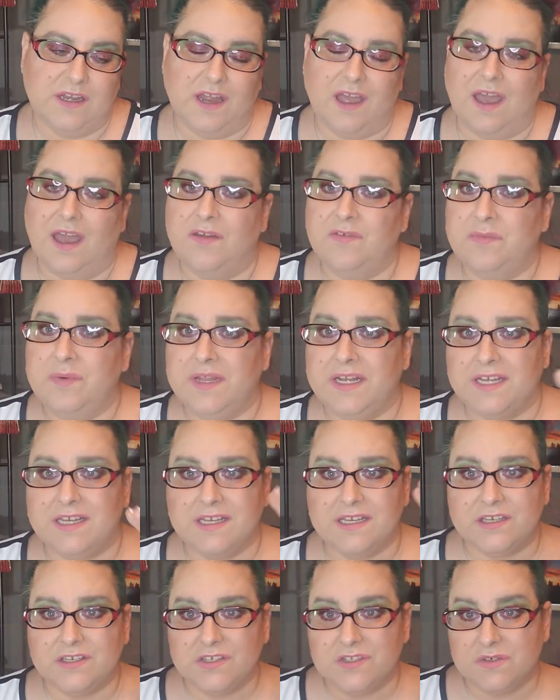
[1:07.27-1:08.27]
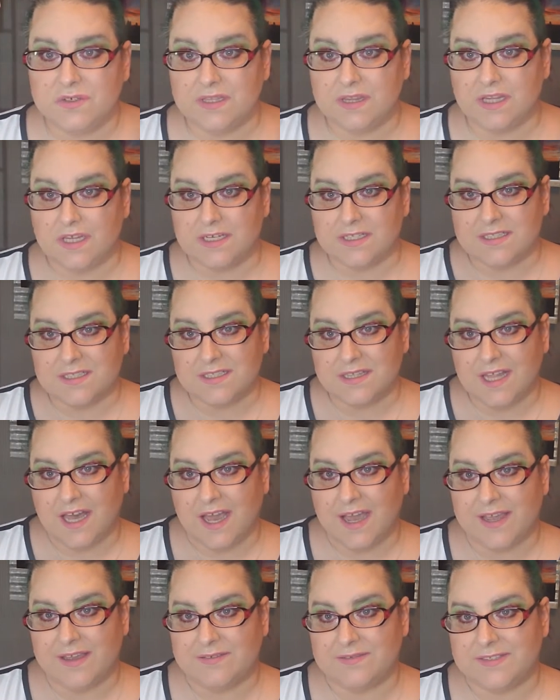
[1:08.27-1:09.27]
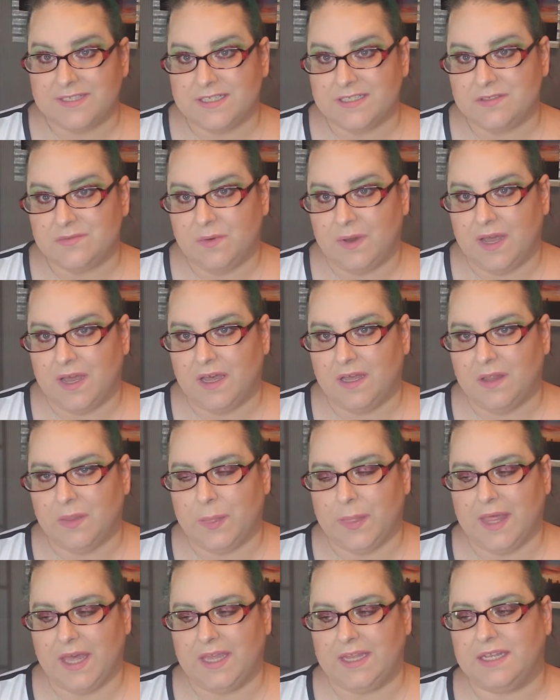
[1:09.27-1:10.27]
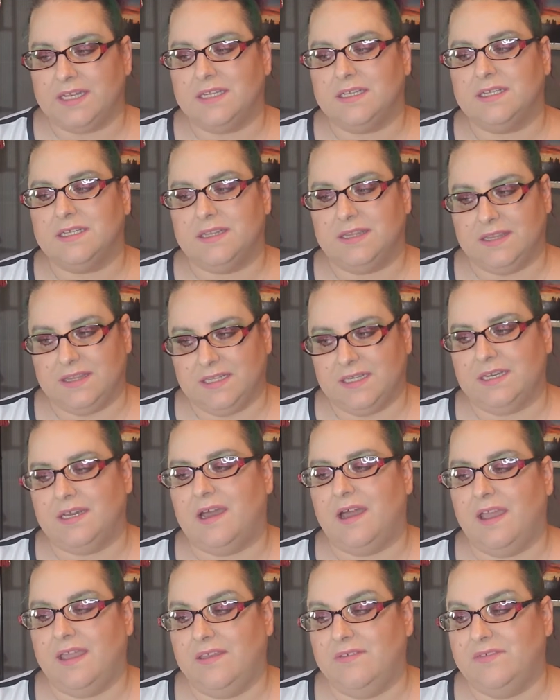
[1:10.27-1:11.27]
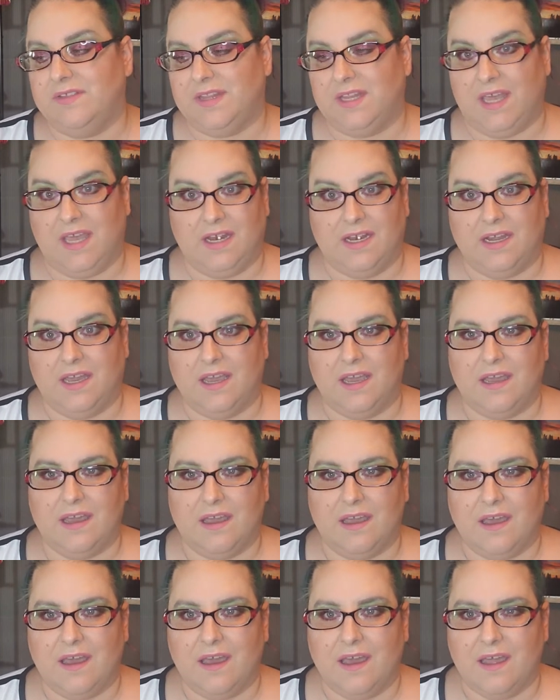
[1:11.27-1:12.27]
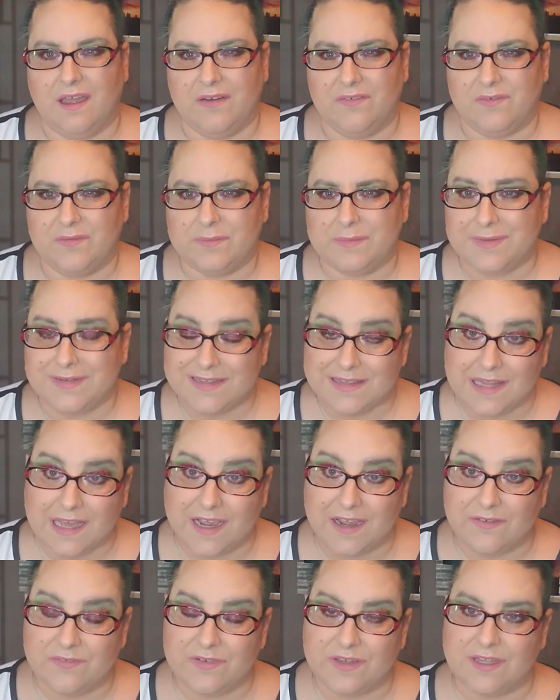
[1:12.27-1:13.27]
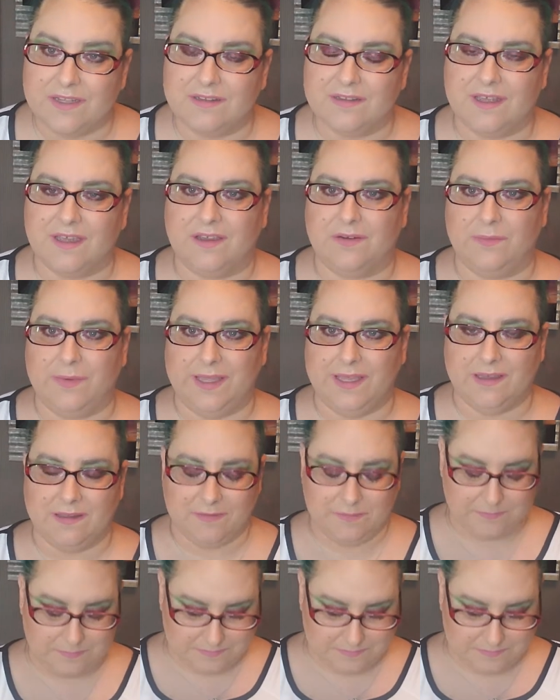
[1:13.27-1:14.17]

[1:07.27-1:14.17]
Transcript: I've been doing lots of lives as well, but even then, I haven't been live in like a week.